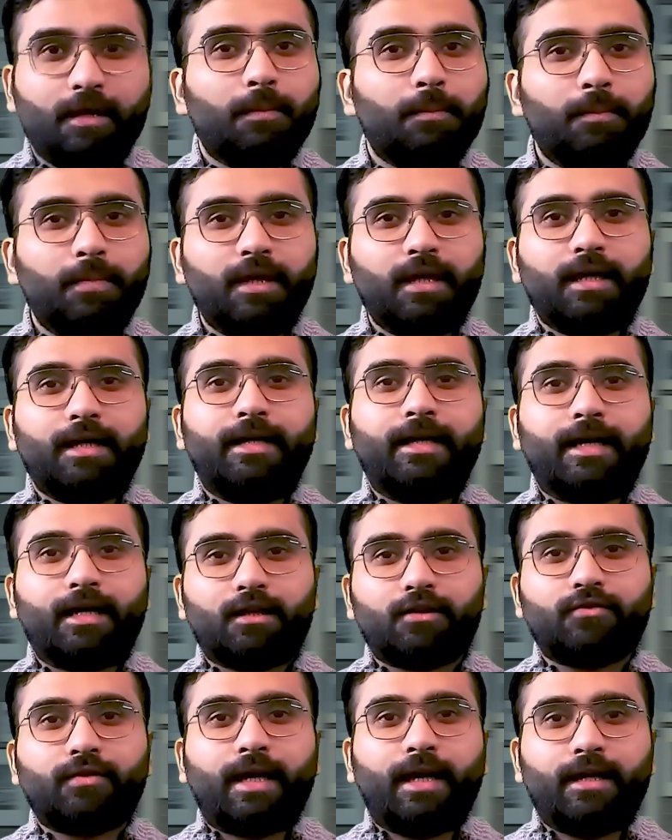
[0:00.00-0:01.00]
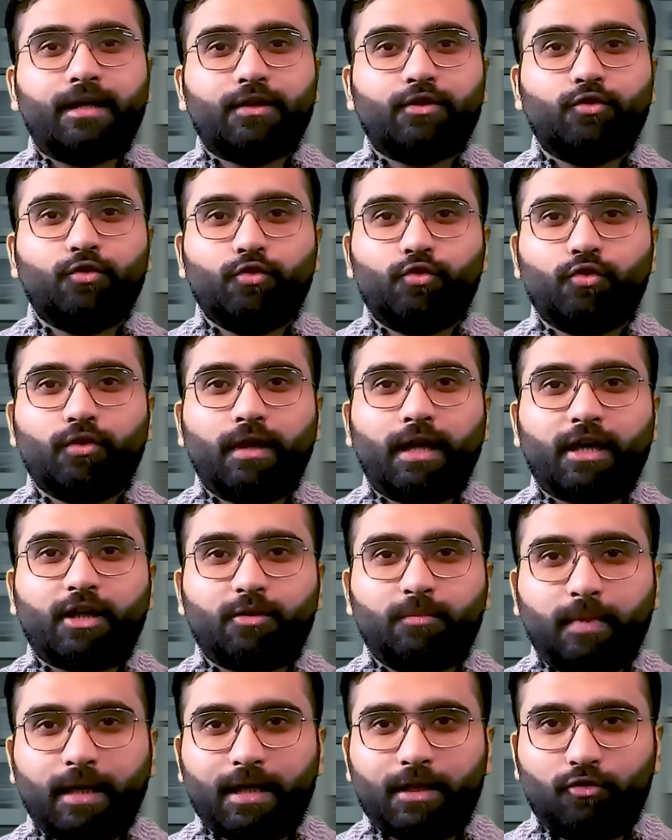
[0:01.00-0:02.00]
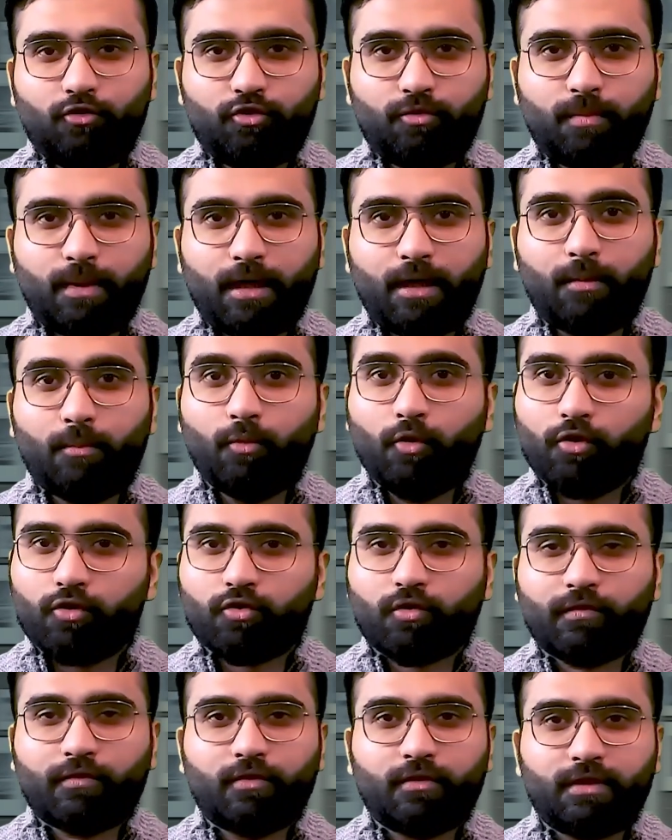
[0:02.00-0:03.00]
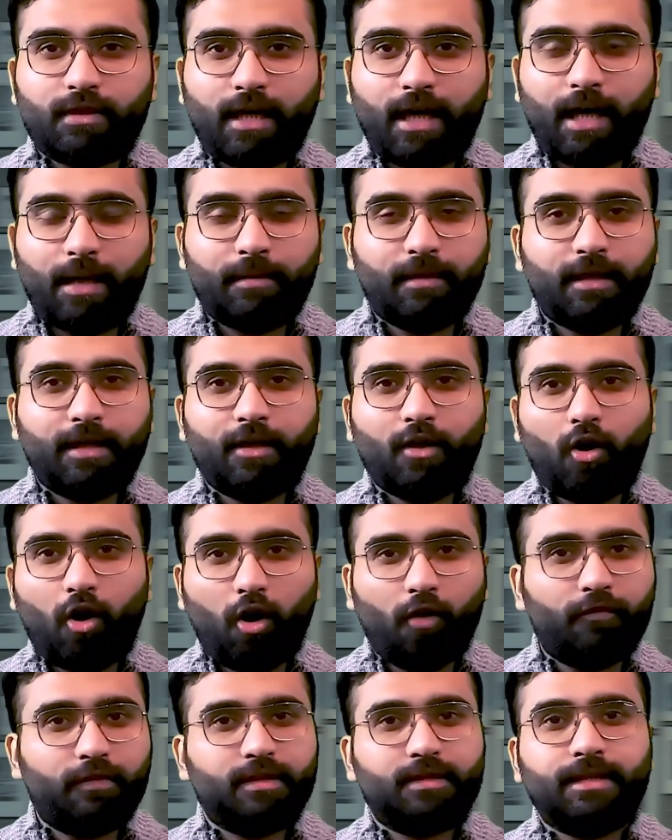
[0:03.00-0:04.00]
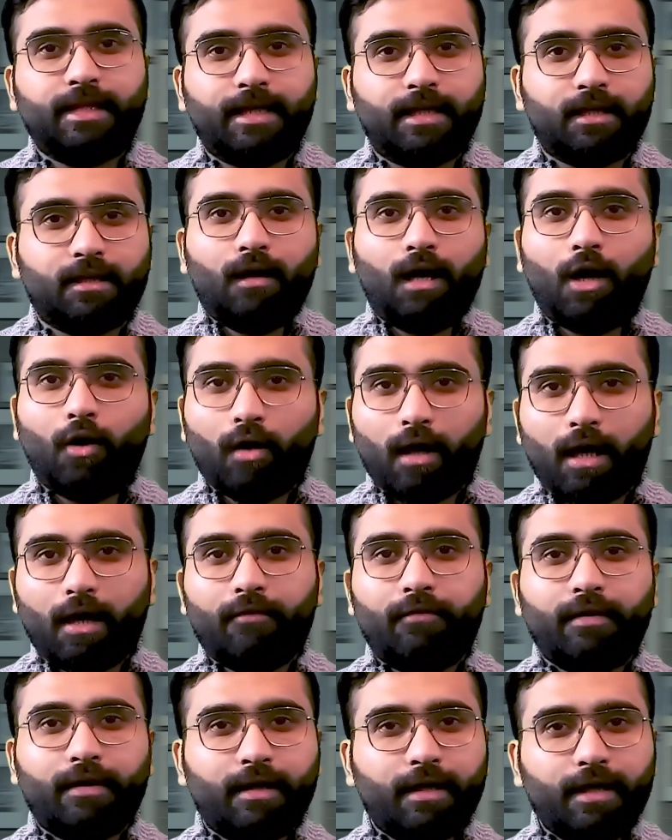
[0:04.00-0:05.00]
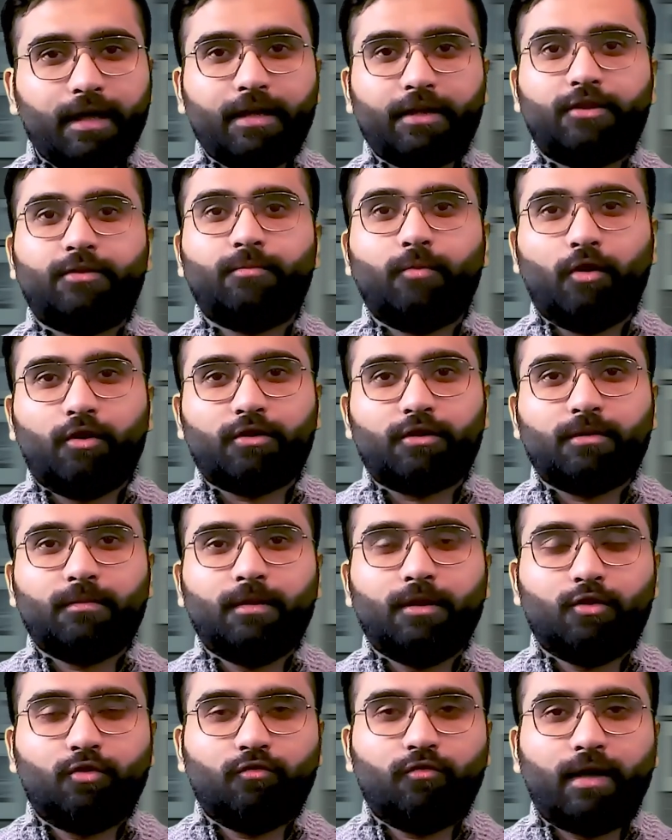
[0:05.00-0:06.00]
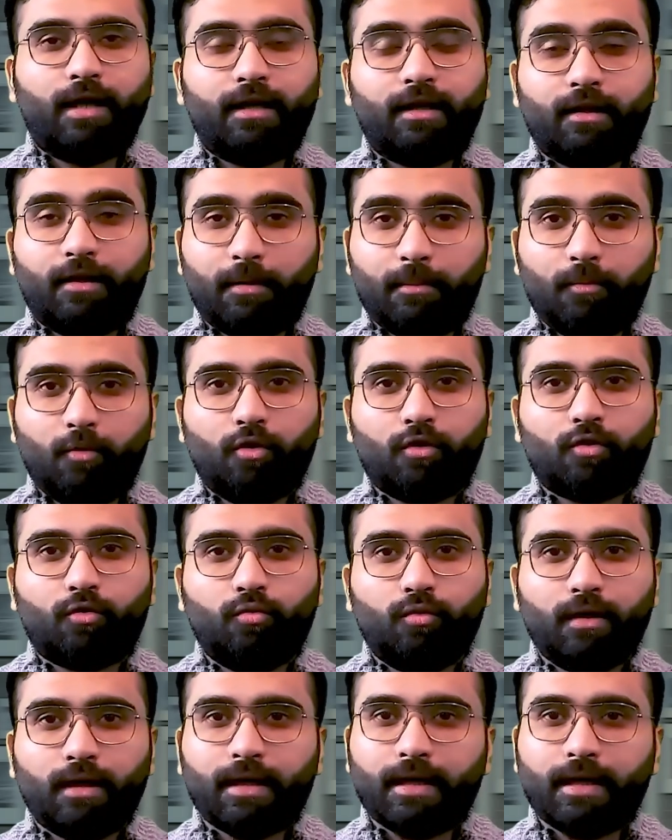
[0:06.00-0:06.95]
Being a data scientist, you should expect to spend most of your time in an office setting. However, it is possible to find a remote work